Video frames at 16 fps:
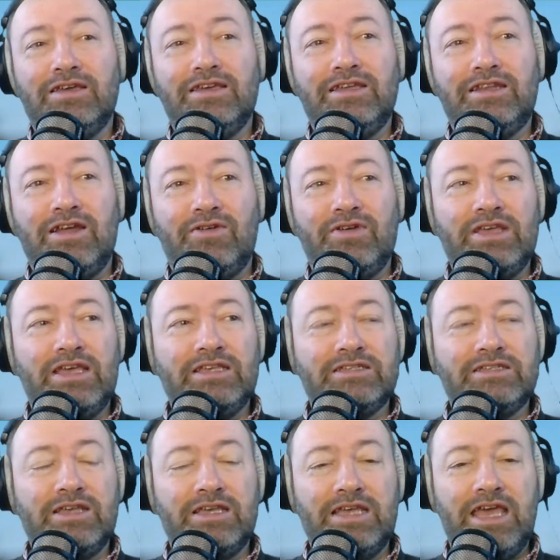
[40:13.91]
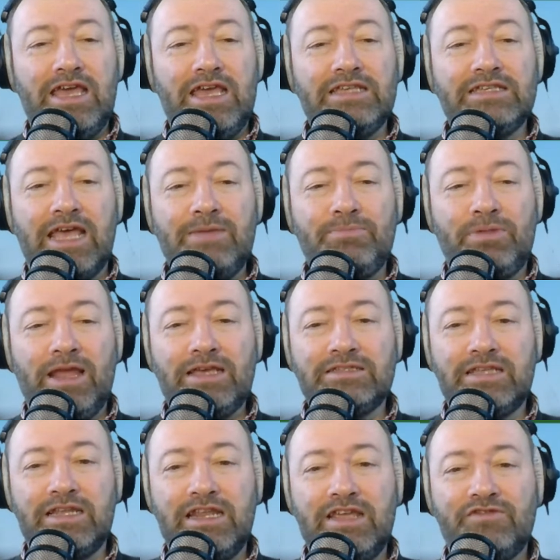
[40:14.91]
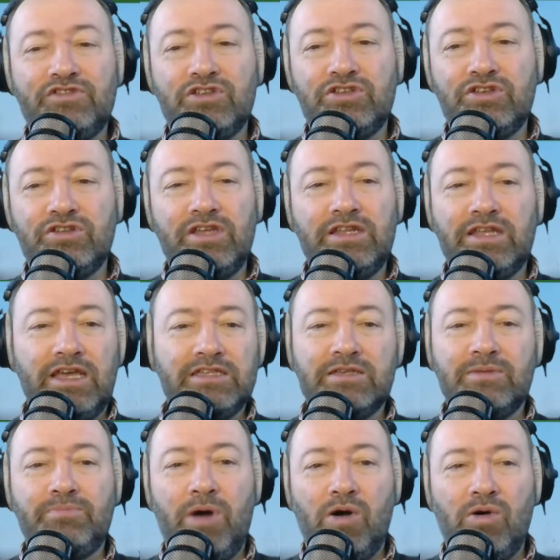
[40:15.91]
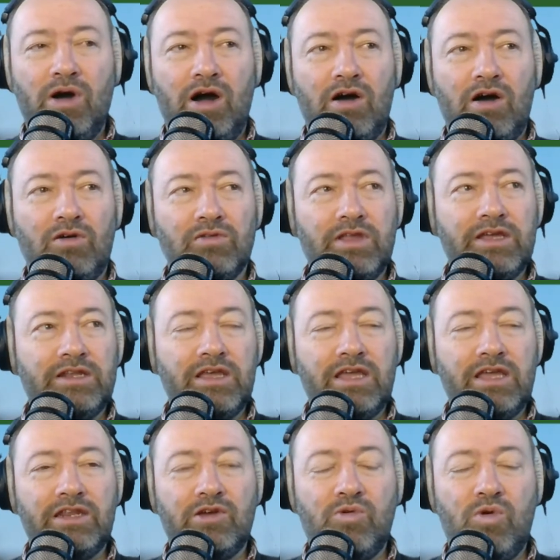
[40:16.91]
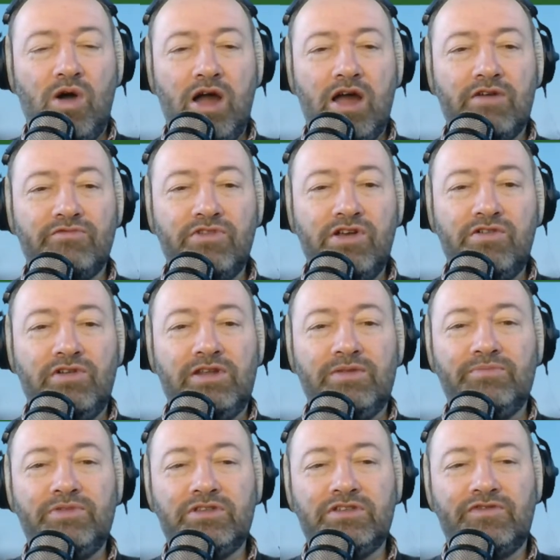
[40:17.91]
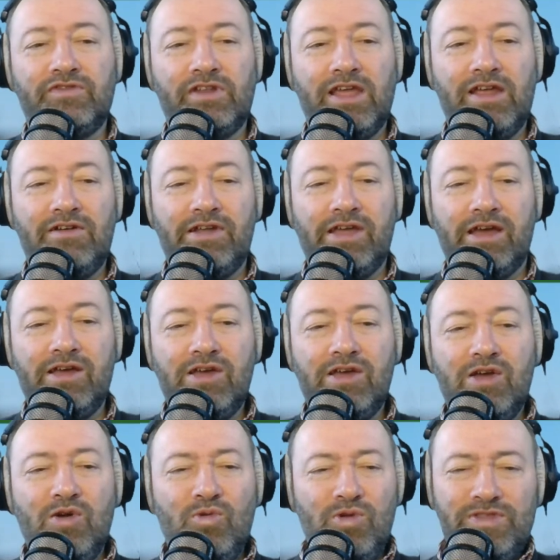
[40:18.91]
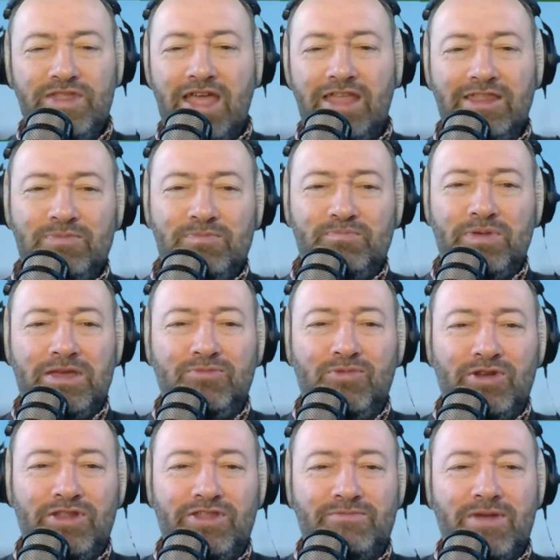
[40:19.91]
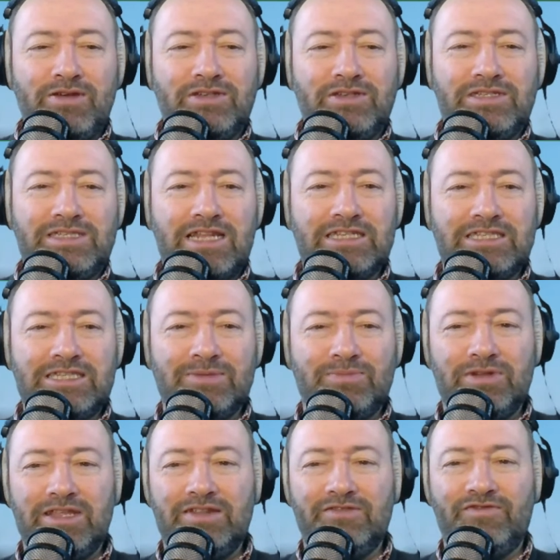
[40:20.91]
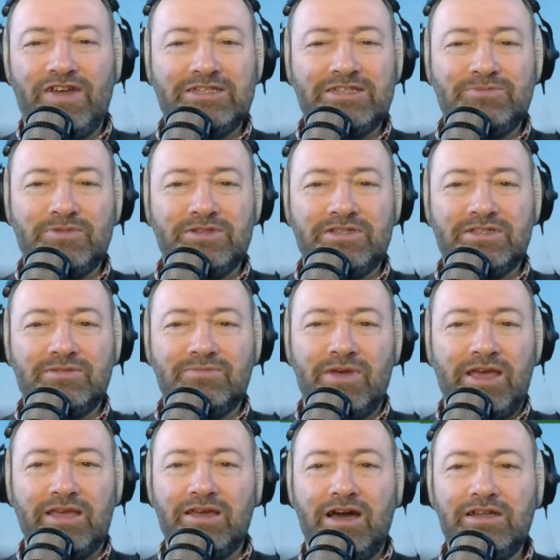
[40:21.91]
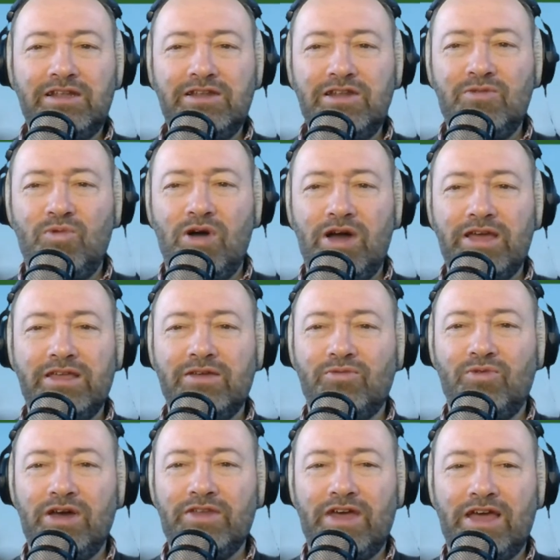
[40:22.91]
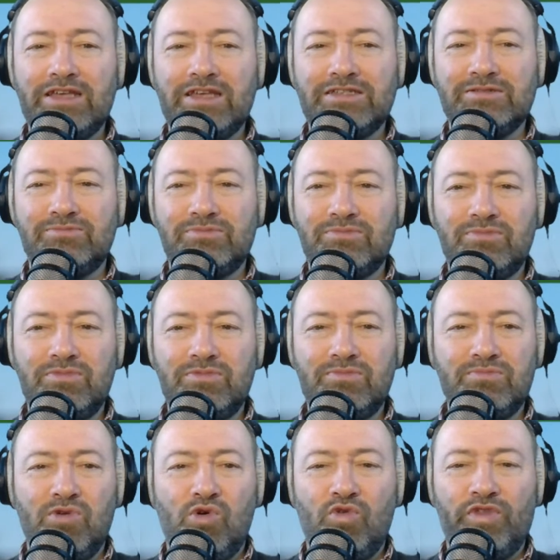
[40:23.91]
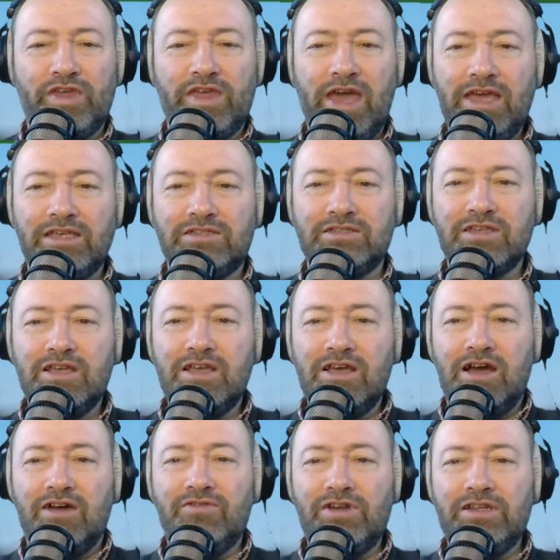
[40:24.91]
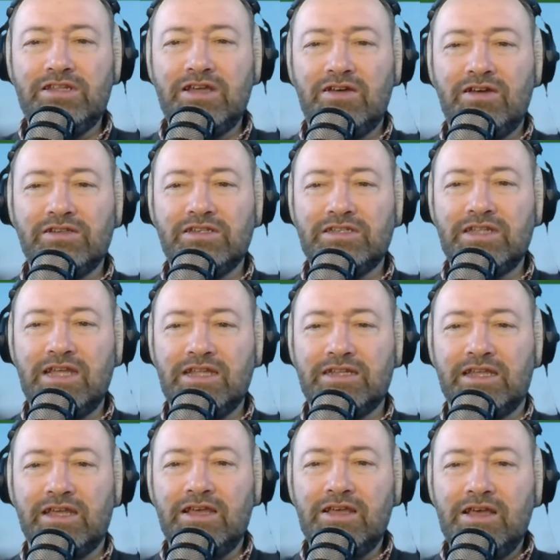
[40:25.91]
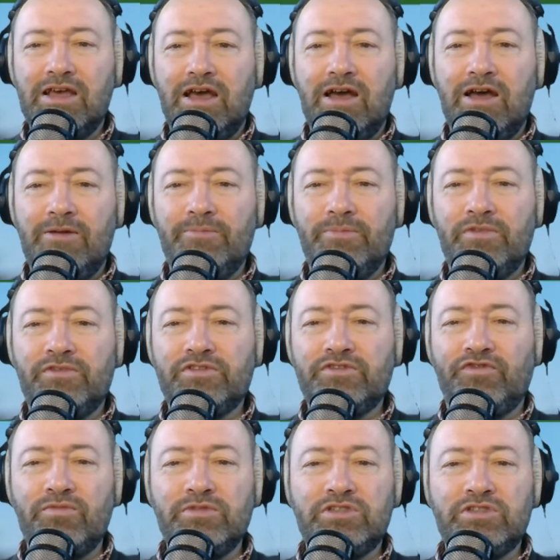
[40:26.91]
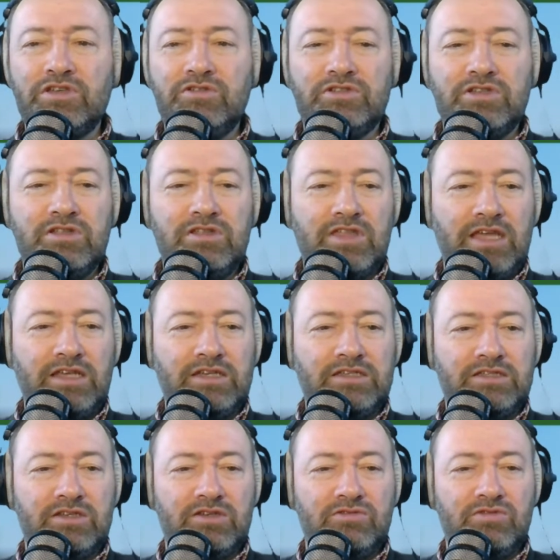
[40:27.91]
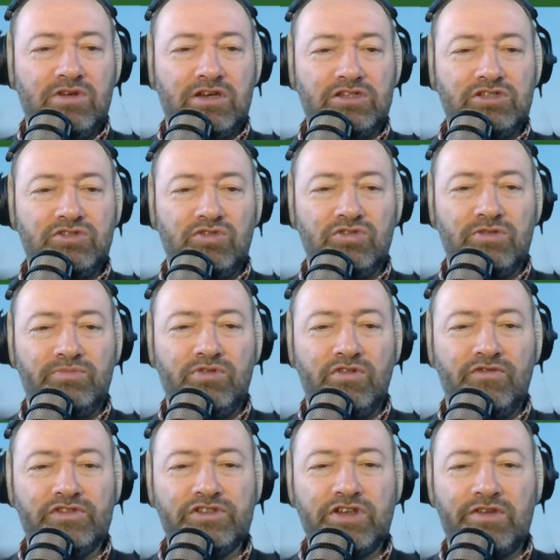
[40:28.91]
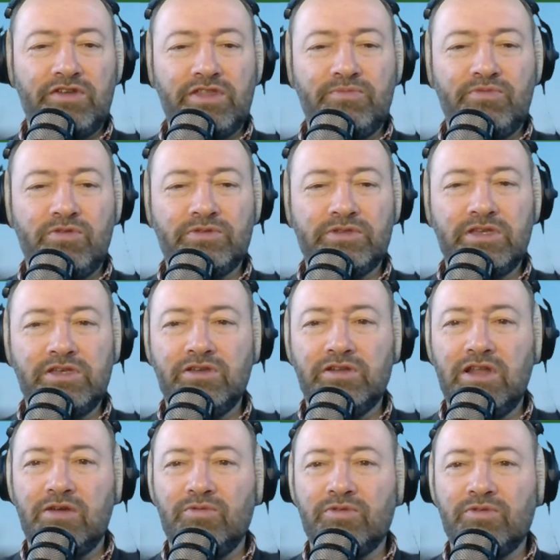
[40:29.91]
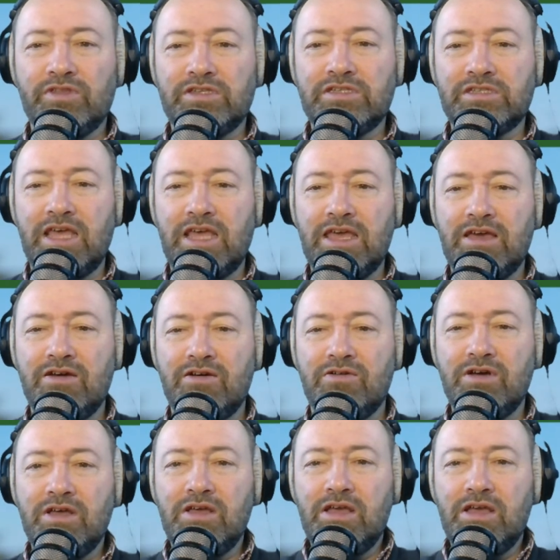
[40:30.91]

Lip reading: It is a place to live should you need it. It is a bolt hole in a quiet, rural and beautiful area. Wouldn't that be one of the most sensible investments to make? I don't know why that isn't more the case. I really don't understand it. From Susan, thanks to Sean and Paul for sharing their property. Good luck with the sale.